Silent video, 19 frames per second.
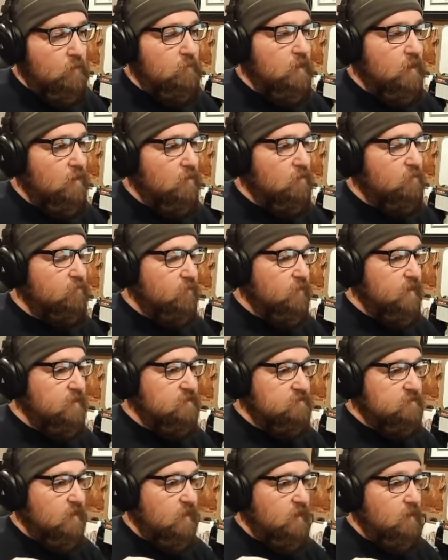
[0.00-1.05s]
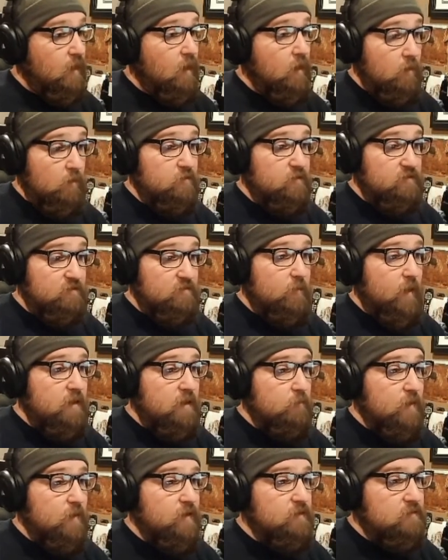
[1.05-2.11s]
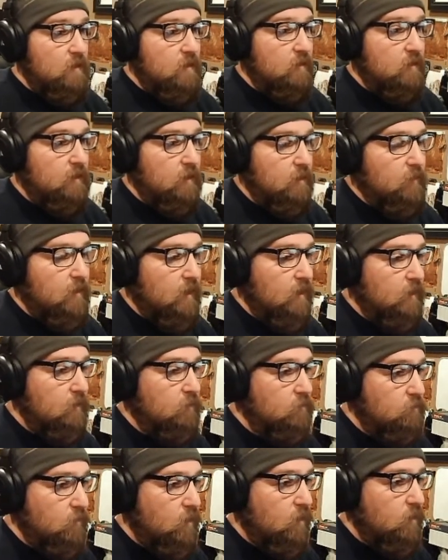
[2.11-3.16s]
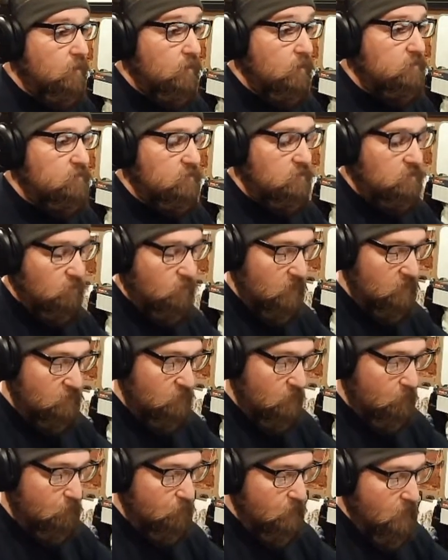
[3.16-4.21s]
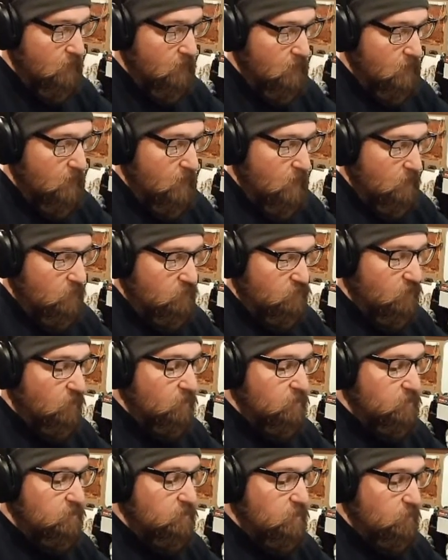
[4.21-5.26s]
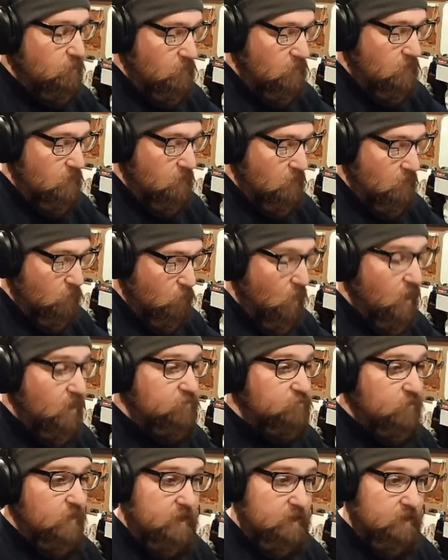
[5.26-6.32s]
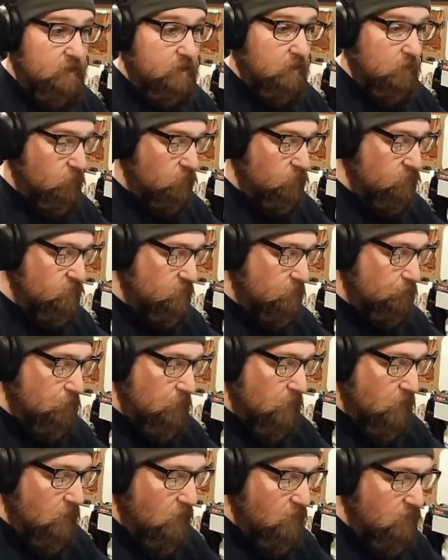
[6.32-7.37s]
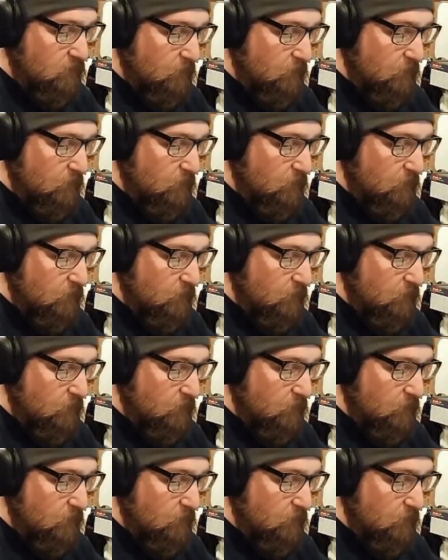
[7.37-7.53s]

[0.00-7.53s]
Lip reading: me over as like, oh, this might have been talking about our current situation. So the quatrain goes, the